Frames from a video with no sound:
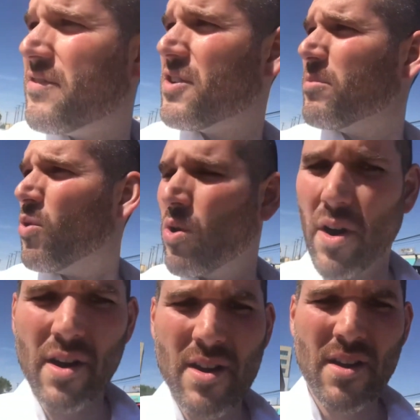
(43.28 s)
if you're
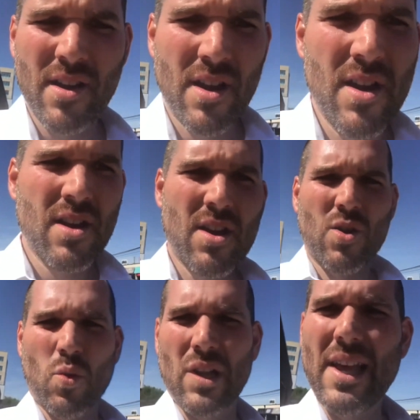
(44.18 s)
more
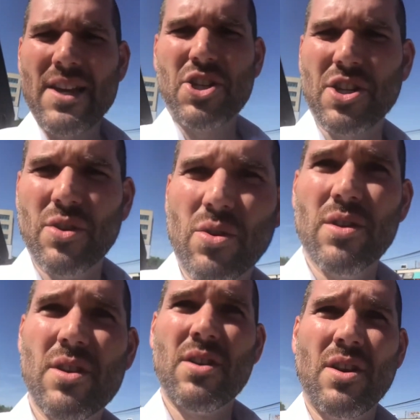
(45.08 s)

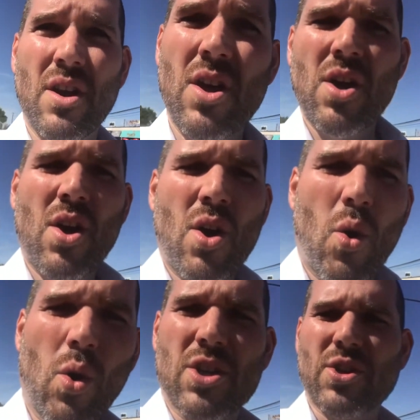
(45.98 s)
relational
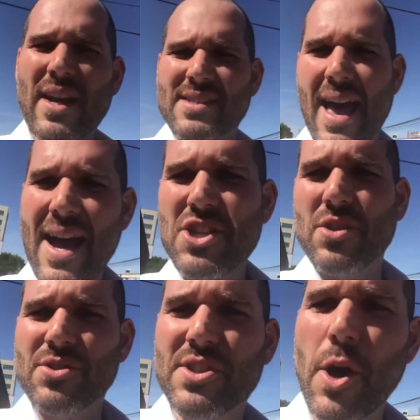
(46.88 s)
or
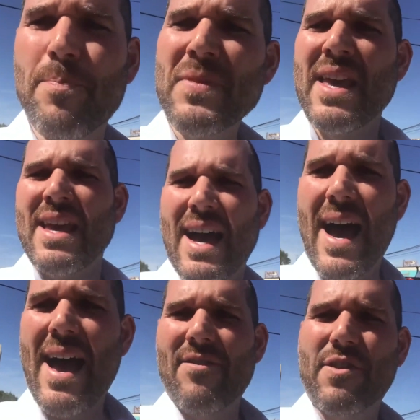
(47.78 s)
transactional. So
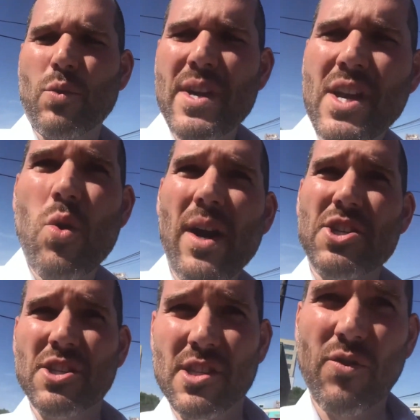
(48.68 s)
I have three
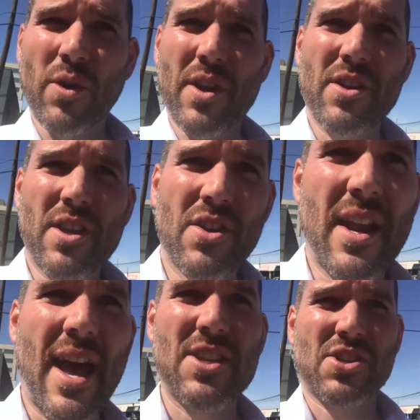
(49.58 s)
questions for you that you can
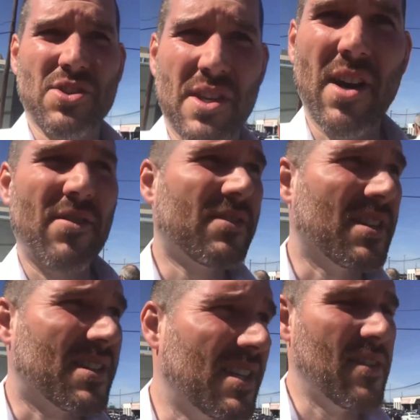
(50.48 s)
ask yourself to
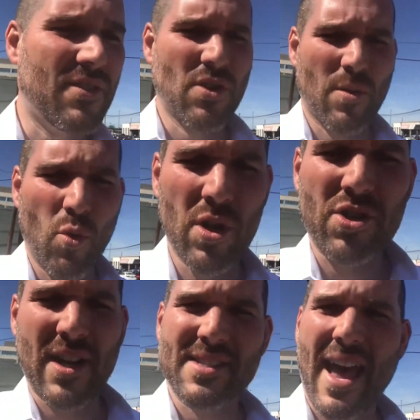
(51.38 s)
see if you are more
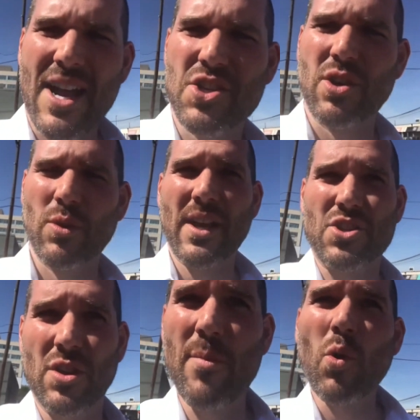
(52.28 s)
transactional or
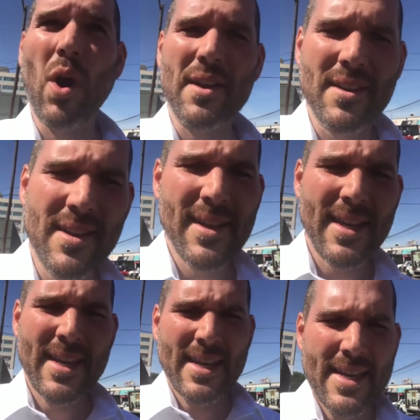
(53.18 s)
relational. Number one,
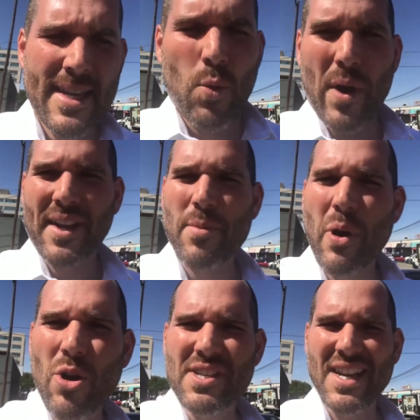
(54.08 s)
when
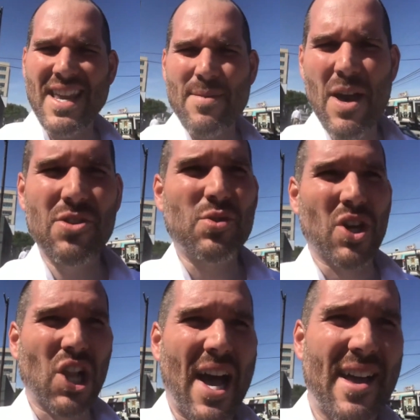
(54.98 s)
composing an email to a
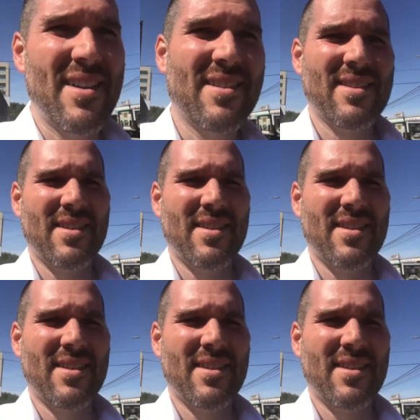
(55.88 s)
client,